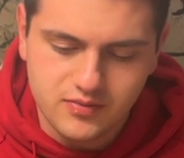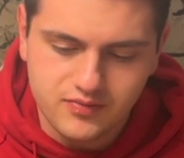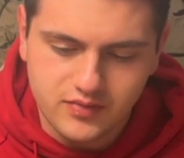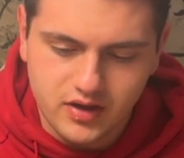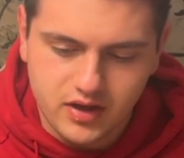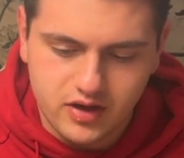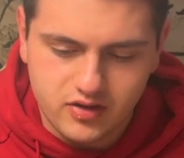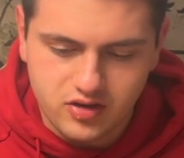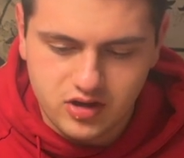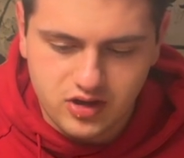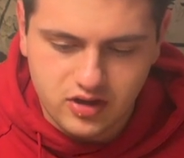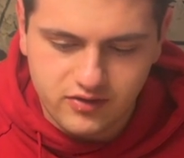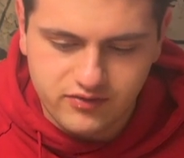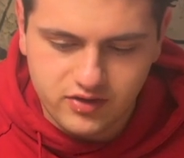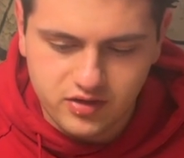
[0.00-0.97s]
I don't know how
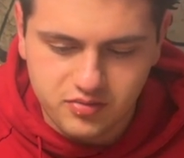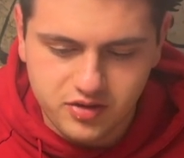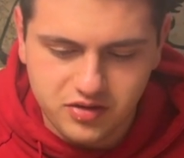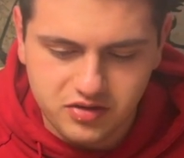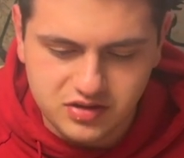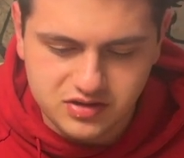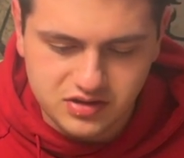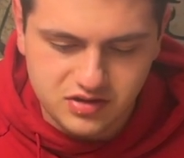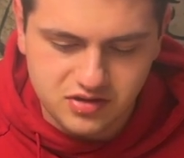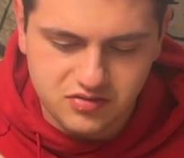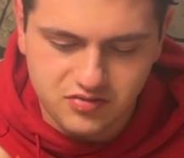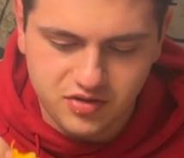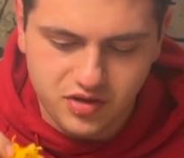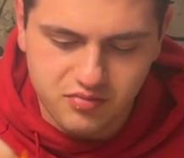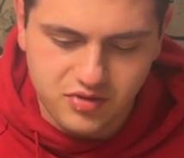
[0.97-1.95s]
I feel about it because it didn't
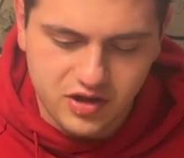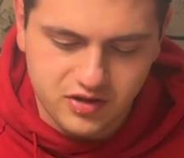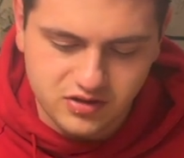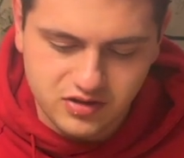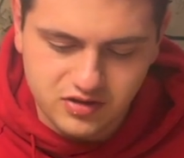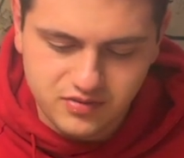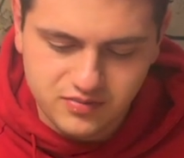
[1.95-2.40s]
really melt.